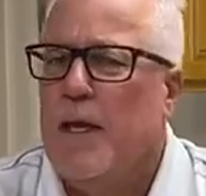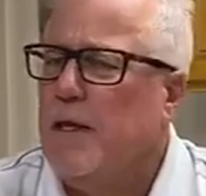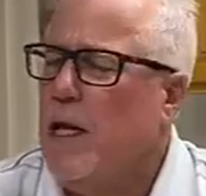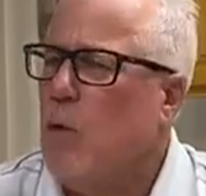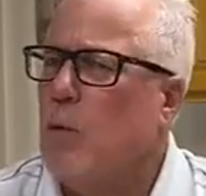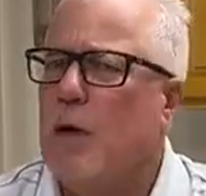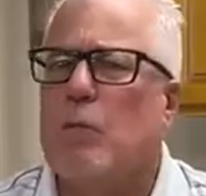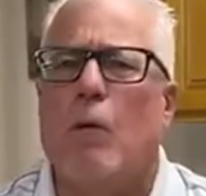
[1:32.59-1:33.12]

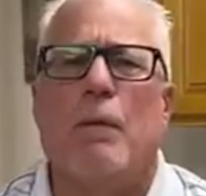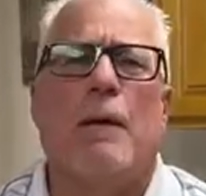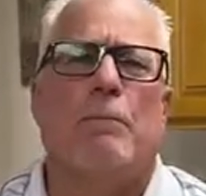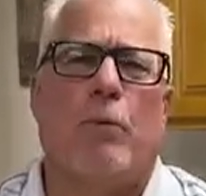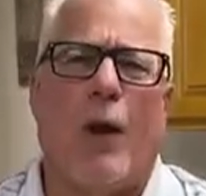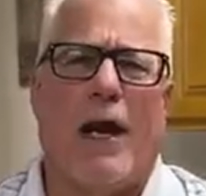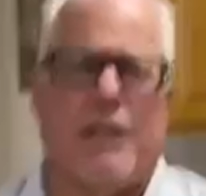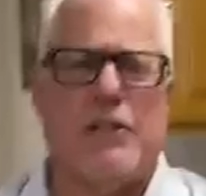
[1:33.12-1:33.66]
Now we will be
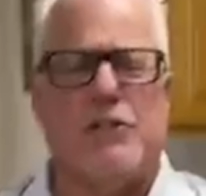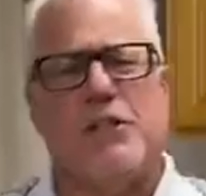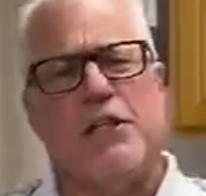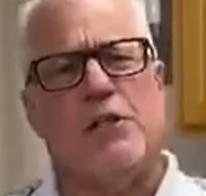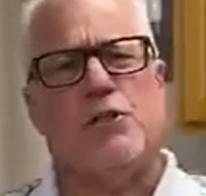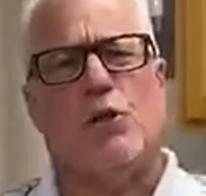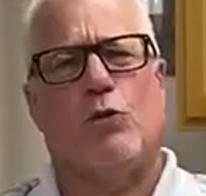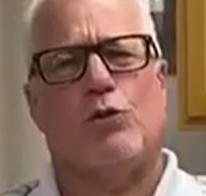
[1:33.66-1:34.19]

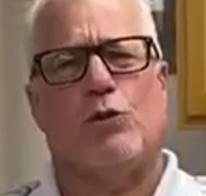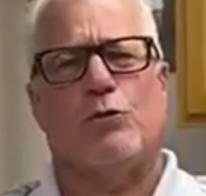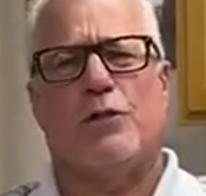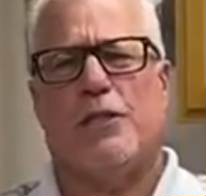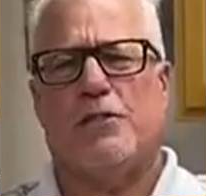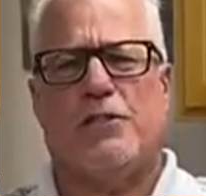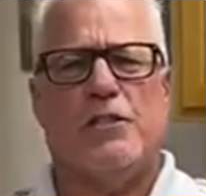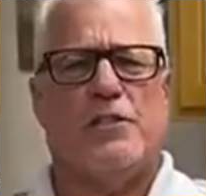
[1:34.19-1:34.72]
practicing social
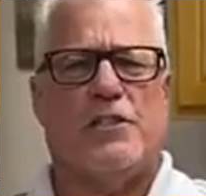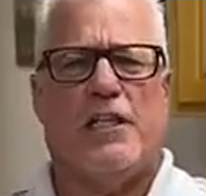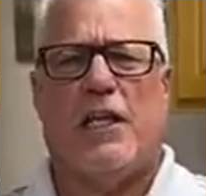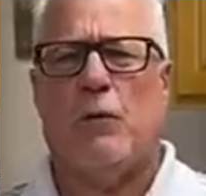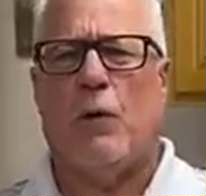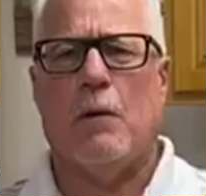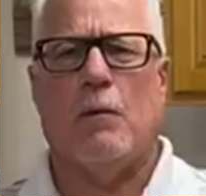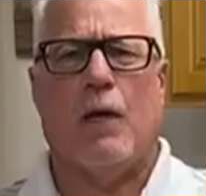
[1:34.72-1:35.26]

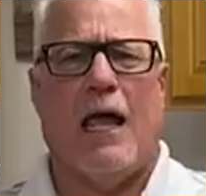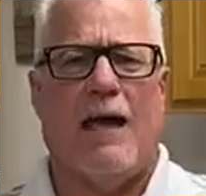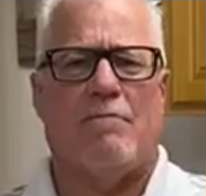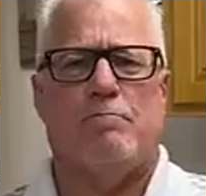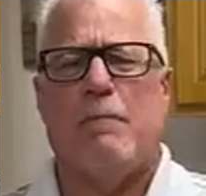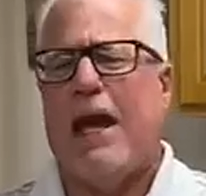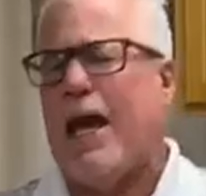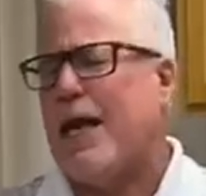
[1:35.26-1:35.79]
distancing, we will
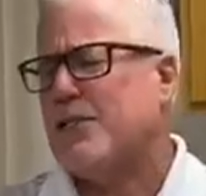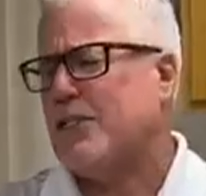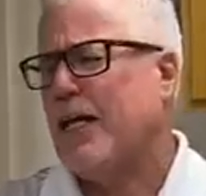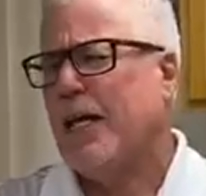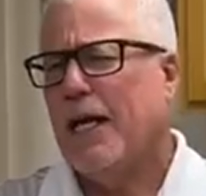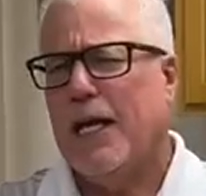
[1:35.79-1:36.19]
have mass,